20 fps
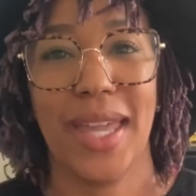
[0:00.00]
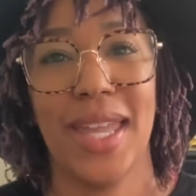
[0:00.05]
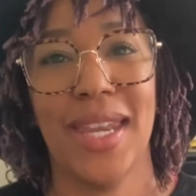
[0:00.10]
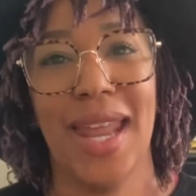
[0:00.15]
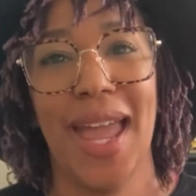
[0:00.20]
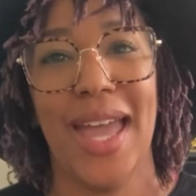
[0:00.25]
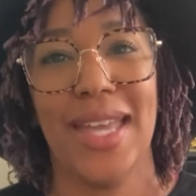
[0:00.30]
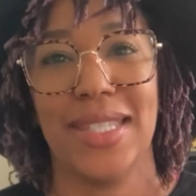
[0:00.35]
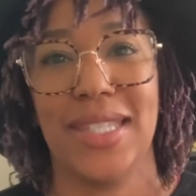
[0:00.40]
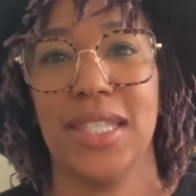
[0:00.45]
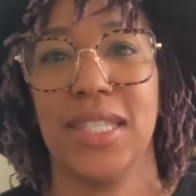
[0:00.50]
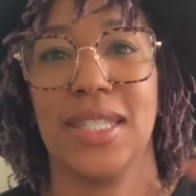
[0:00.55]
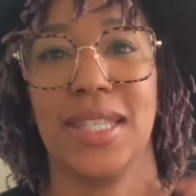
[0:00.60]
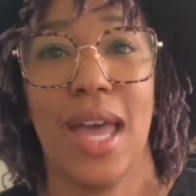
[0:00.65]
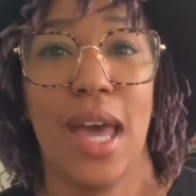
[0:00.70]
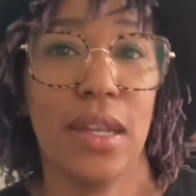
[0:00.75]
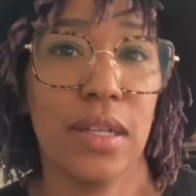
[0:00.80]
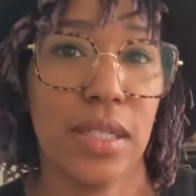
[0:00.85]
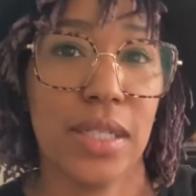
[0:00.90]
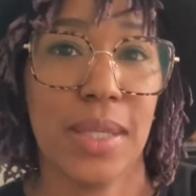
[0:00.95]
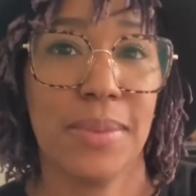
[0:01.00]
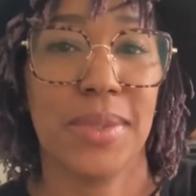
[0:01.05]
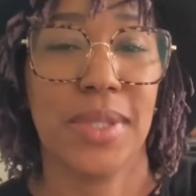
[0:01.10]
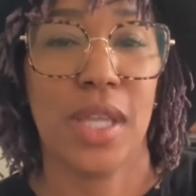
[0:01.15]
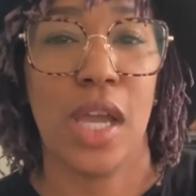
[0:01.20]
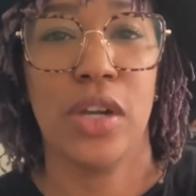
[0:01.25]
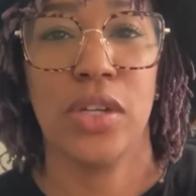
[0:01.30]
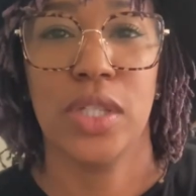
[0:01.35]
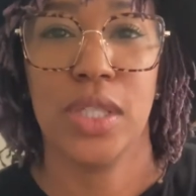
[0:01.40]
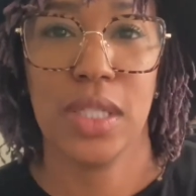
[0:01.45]
And as the scholarships
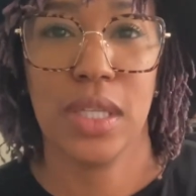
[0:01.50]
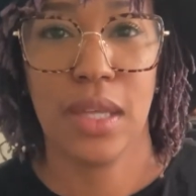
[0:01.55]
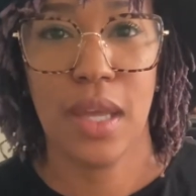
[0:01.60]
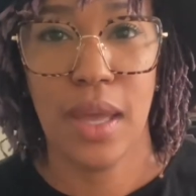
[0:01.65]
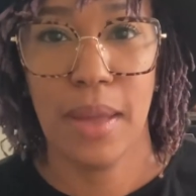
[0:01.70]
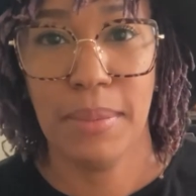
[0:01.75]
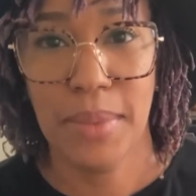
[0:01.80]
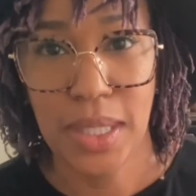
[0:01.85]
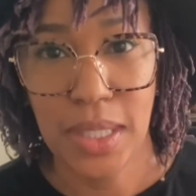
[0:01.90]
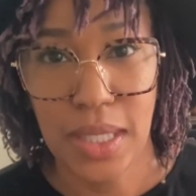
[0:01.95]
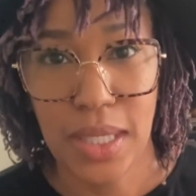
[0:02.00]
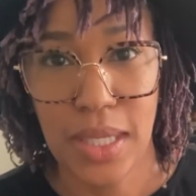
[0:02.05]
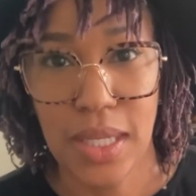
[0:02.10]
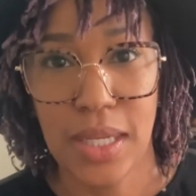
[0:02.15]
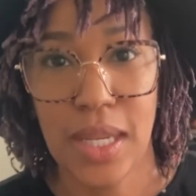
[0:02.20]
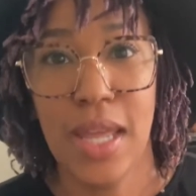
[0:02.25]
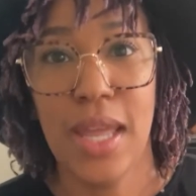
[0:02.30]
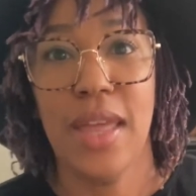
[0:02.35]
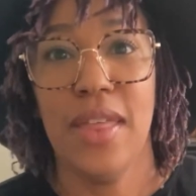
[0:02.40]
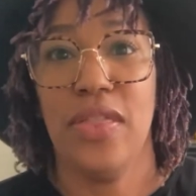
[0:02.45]
started to come in